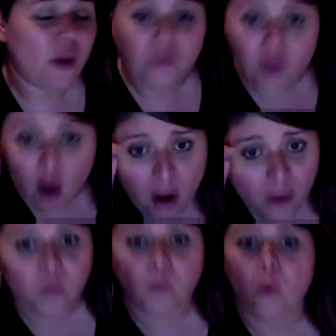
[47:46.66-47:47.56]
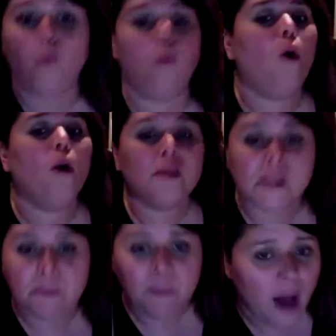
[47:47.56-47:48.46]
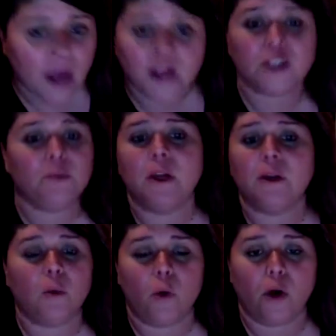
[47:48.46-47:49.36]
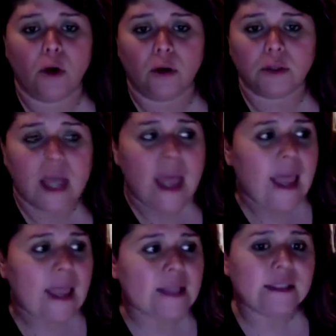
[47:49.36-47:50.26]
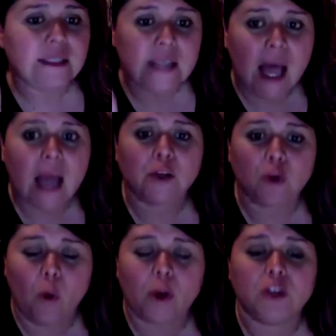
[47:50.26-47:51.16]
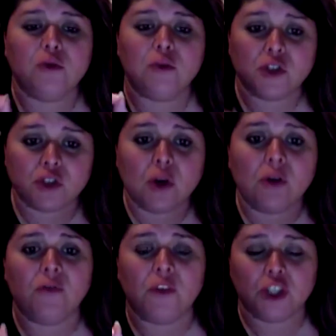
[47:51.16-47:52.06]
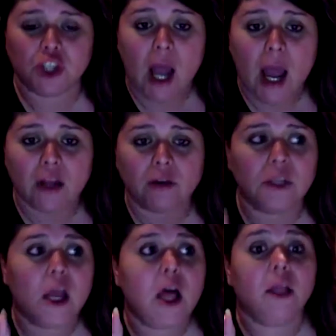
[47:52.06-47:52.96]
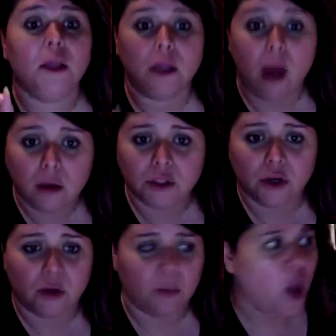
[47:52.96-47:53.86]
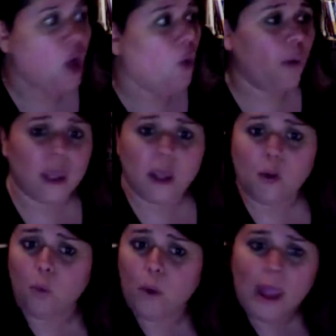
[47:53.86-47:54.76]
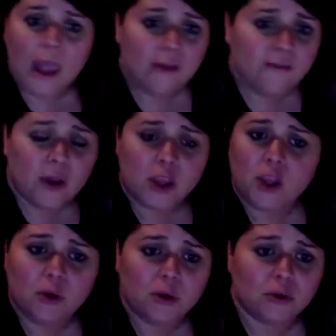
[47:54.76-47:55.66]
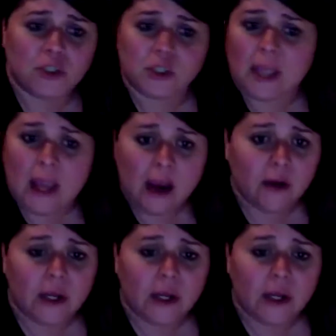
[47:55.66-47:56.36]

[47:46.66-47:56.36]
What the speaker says: all the rewards and punishment in the world is not going to serve the child long term. We can wave a huge carrot